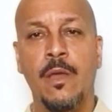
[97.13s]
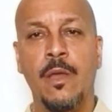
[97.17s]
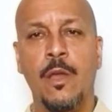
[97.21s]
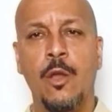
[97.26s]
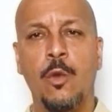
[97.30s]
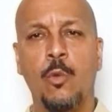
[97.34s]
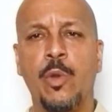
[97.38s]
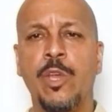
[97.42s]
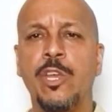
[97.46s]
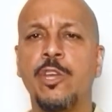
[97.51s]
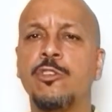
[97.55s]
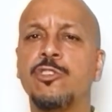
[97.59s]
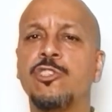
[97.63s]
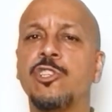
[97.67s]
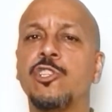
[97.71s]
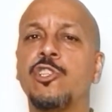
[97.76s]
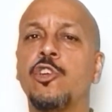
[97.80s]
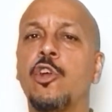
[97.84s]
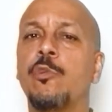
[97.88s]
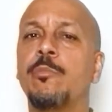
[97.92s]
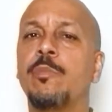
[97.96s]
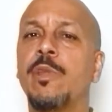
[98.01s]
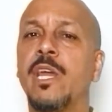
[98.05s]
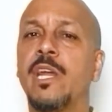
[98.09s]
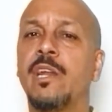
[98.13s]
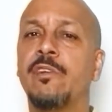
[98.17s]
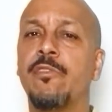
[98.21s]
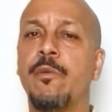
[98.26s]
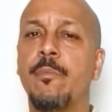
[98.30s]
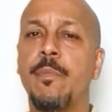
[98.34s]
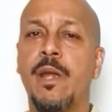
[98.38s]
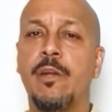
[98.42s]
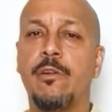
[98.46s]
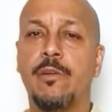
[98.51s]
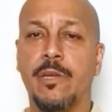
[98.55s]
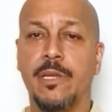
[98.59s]
We use the term Native
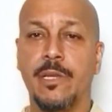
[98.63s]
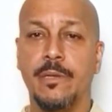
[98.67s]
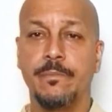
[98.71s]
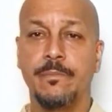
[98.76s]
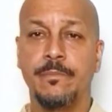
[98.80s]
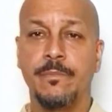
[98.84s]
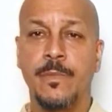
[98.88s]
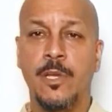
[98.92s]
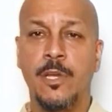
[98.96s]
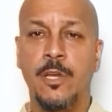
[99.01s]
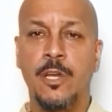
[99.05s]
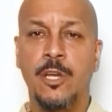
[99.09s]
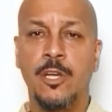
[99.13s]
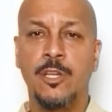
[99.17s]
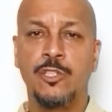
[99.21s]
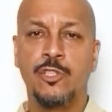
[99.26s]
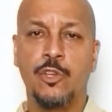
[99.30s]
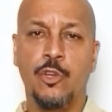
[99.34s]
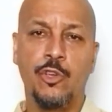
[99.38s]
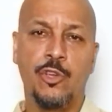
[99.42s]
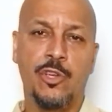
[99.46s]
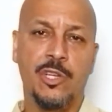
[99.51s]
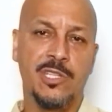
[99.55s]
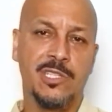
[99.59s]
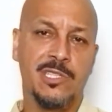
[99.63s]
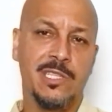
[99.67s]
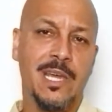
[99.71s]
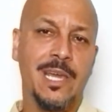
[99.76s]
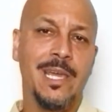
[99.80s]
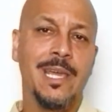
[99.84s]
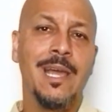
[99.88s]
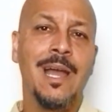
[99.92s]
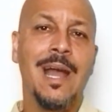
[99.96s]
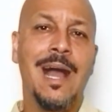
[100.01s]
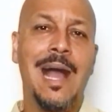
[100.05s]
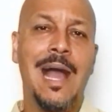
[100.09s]
American, so you can say,
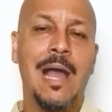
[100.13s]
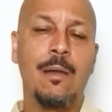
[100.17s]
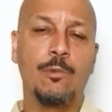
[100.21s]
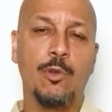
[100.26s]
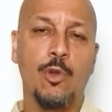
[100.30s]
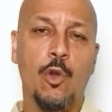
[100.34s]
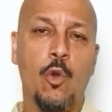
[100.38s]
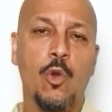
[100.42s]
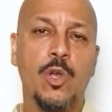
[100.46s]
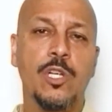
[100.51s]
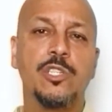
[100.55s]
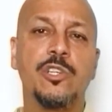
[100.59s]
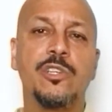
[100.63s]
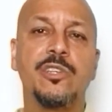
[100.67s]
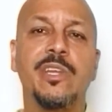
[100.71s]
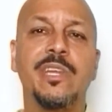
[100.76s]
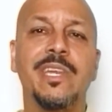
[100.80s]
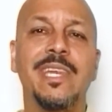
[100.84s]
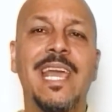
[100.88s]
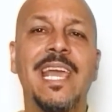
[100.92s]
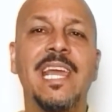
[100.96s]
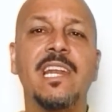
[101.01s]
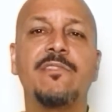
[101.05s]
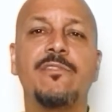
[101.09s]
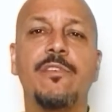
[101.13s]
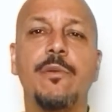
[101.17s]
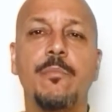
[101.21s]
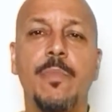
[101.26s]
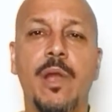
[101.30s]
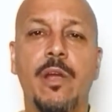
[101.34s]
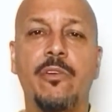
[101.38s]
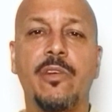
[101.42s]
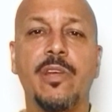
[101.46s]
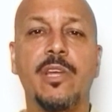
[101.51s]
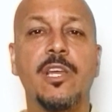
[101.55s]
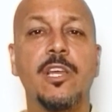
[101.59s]
I'm going to the Native
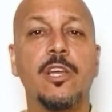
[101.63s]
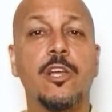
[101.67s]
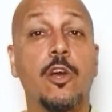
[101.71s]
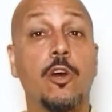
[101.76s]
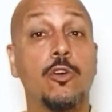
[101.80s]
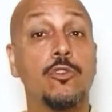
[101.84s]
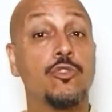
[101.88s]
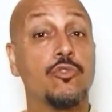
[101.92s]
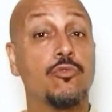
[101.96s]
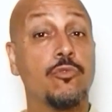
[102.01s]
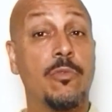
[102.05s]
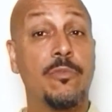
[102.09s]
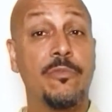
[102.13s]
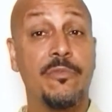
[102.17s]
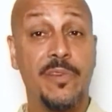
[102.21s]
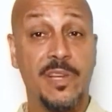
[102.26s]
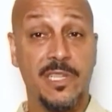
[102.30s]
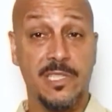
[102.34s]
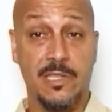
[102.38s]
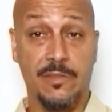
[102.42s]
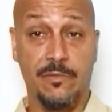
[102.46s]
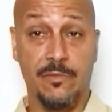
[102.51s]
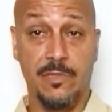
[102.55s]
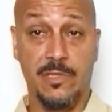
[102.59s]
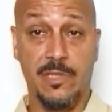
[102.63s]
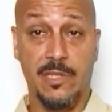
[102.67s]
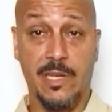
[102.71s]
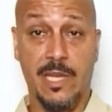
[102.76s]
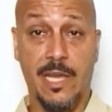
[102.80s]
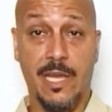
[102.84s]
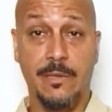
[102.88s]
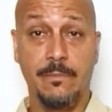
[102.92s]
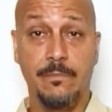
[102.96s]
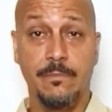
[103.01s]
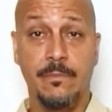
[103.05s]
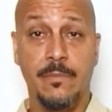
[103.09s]
American Cultural Festival
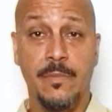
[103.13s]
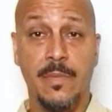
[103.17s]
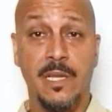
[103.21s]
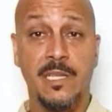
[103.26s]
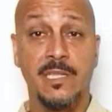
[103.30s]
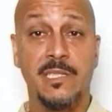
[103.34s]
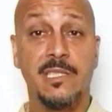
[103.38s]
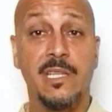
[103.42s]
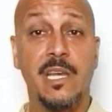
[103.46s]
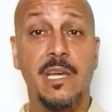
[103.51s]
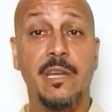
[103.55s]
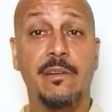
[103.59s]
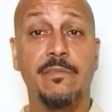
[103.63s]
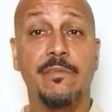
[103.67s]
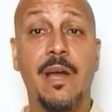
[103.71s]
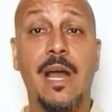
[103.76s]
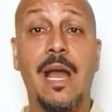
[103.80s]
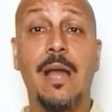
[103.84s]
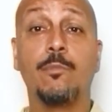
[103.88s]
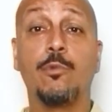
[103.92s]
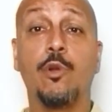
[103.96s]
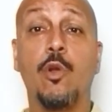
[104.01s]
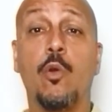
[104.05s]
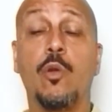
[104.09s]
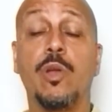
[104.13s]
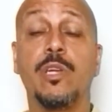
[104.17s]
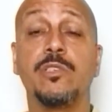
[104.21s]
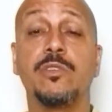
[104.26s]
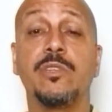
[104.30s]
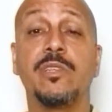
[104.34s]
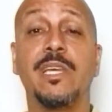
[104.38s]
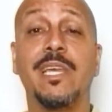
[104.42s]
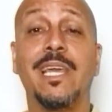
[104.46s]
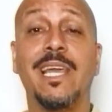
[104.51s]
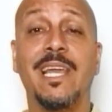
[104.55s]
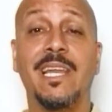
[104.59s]
tonight, instead of I'm going to
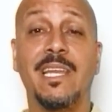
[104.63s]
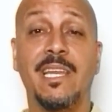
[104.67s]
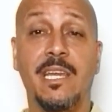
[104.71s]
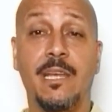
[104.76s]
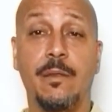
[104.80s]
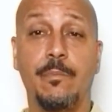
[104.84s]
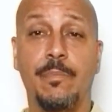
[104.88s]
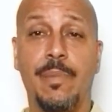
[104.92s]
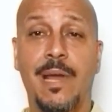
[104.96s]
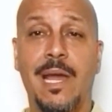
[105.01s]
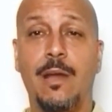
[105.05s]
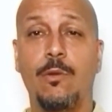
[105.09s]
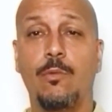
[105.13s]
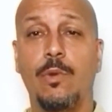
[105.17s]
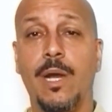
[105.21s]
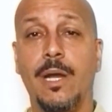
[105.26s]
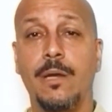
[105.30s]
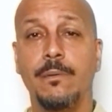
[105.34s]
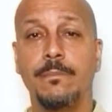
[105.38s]
the Indian powwow.